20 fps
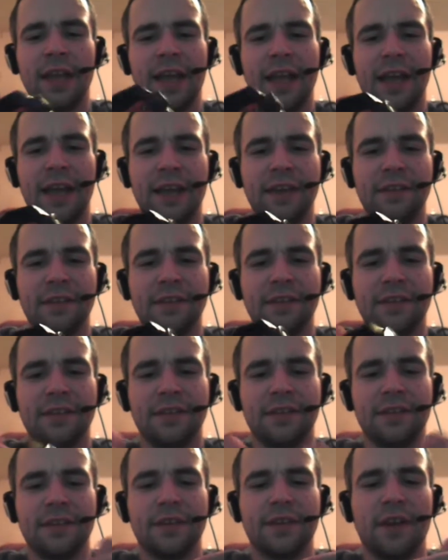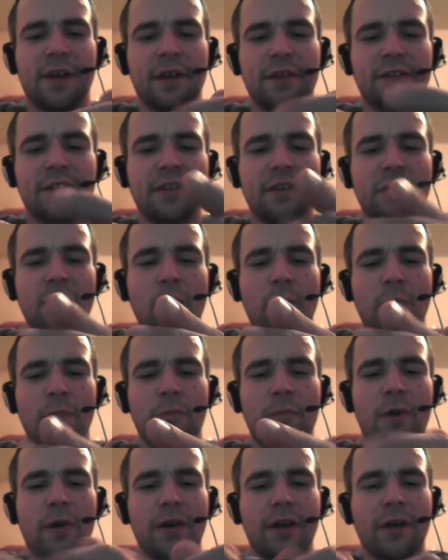And I don't know
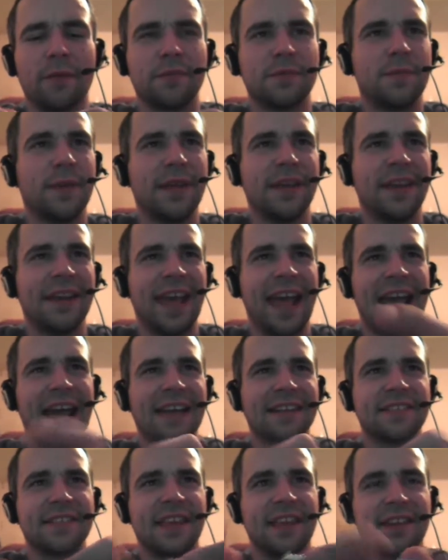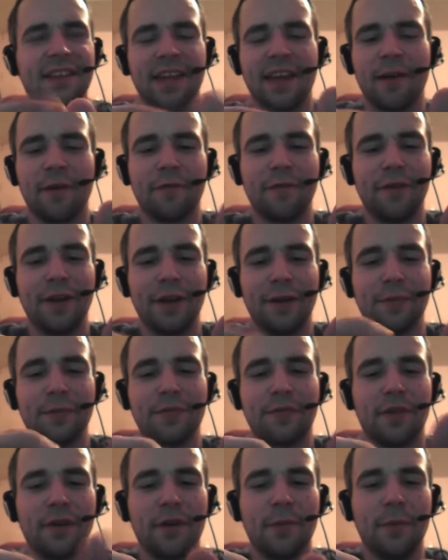why I was being an ass that day. I really
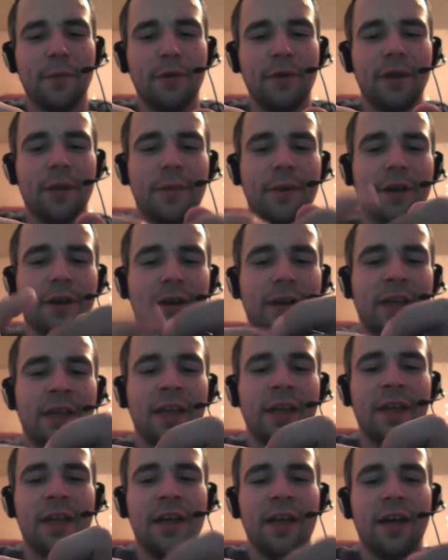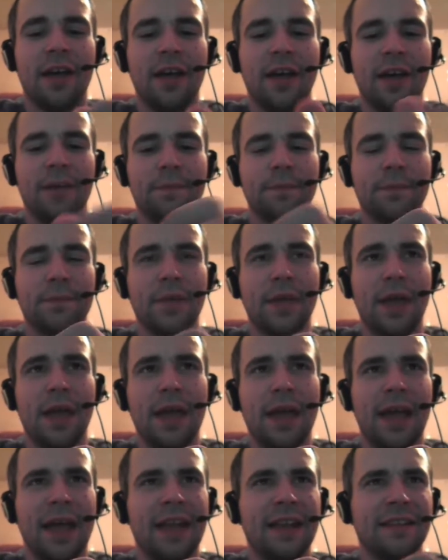was throwing a moody apparently.
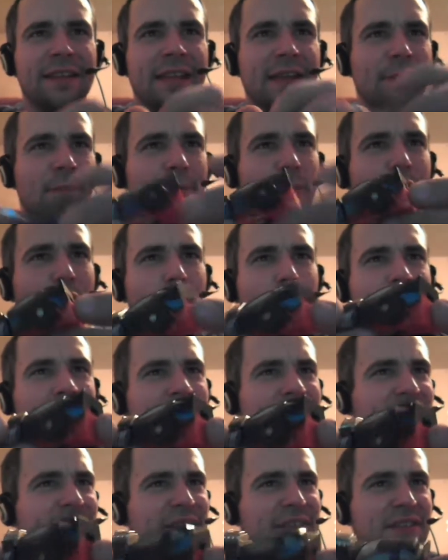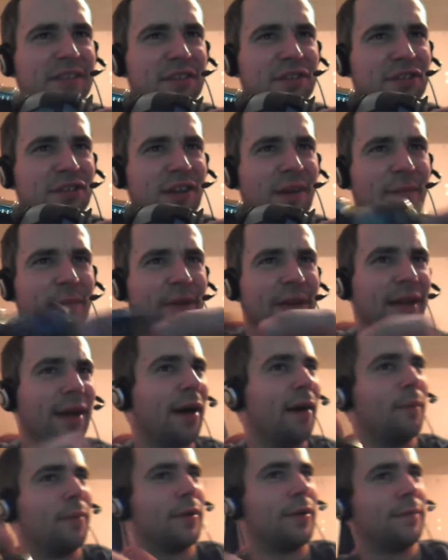And they bought me these to shut me
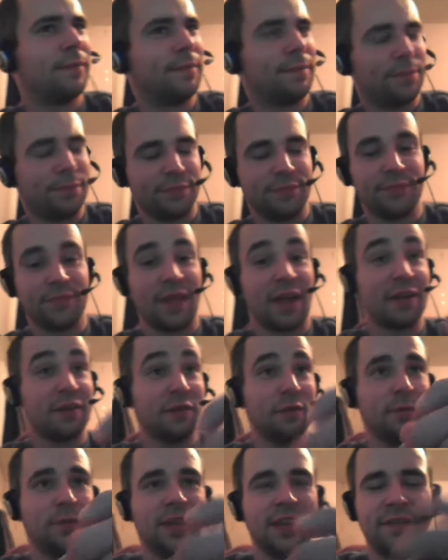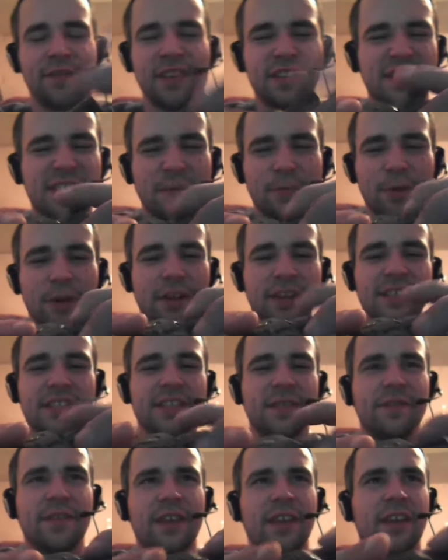up, I do believe, because they were
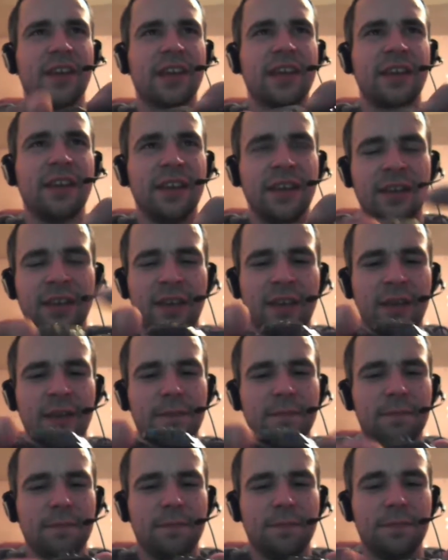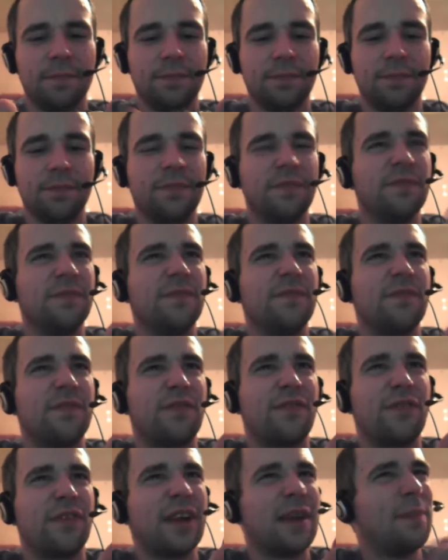like something like
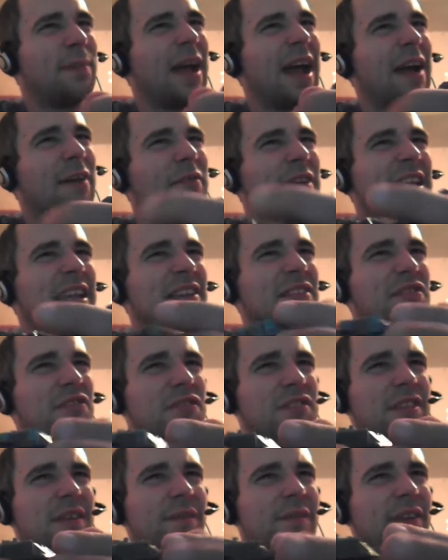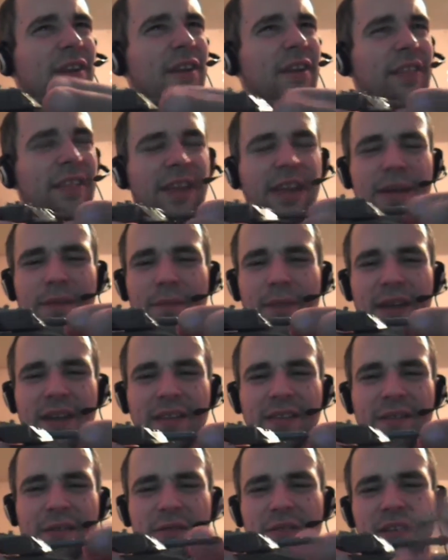£3 each or something like that
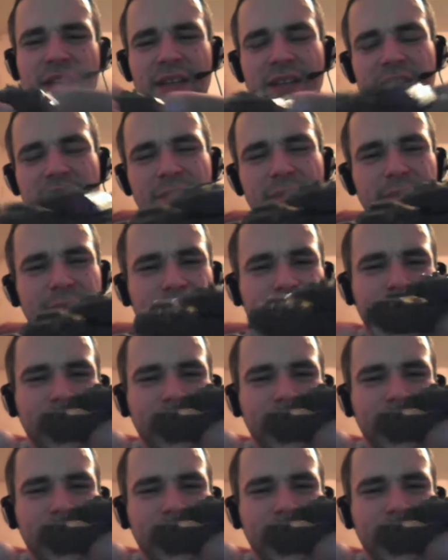back in those days.